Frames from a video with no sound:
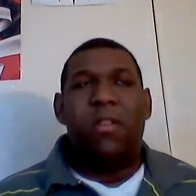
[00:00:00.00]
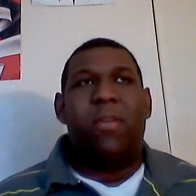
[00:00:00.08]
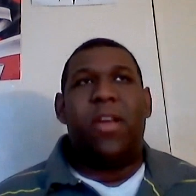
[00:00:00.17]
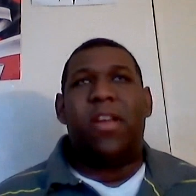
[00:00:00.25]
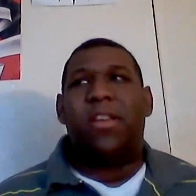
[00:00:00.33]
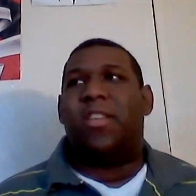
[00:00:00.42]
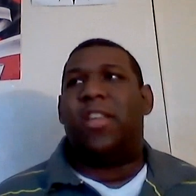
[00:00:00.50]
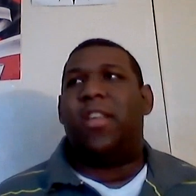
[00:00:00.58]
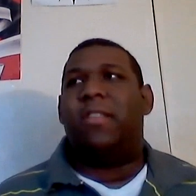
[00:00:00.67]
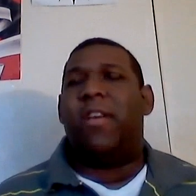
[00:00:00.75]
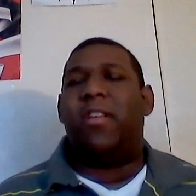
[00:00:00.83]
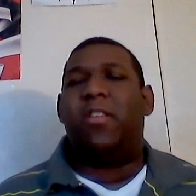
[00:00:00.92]
We get
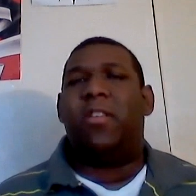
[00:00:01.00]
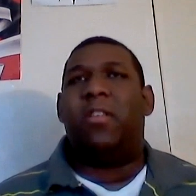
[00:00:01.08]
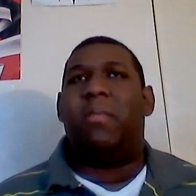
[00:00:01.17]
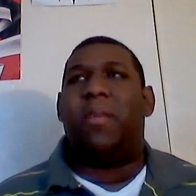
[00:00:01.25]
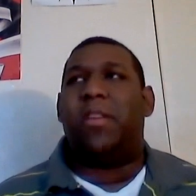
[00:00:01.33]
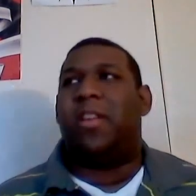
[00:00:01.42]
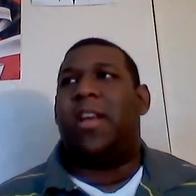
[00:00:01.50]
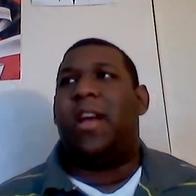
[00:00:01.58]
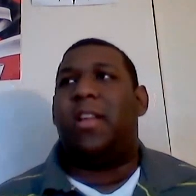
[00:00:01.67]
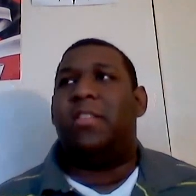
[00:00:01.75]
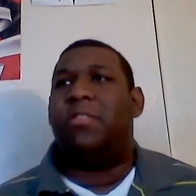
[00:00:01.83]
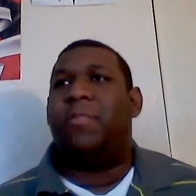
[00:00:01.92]
to know about the
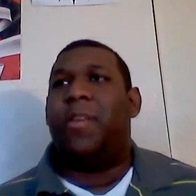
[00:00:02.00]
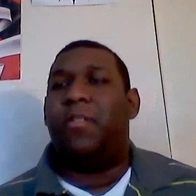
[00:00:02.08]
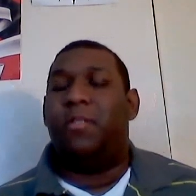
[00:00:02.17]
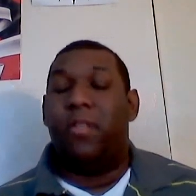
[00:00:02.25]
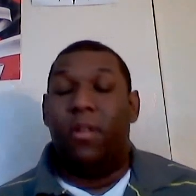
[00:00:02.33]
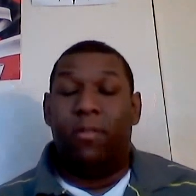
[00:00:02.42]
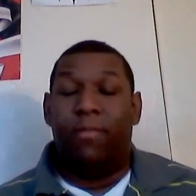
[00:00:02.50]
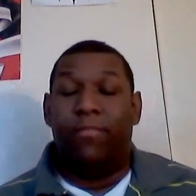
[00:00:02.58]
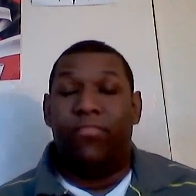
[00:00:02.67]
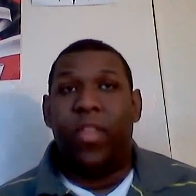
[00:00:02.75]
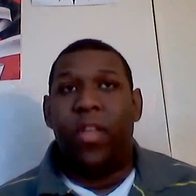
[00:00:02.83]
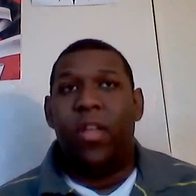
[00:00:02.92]
talisman, you know.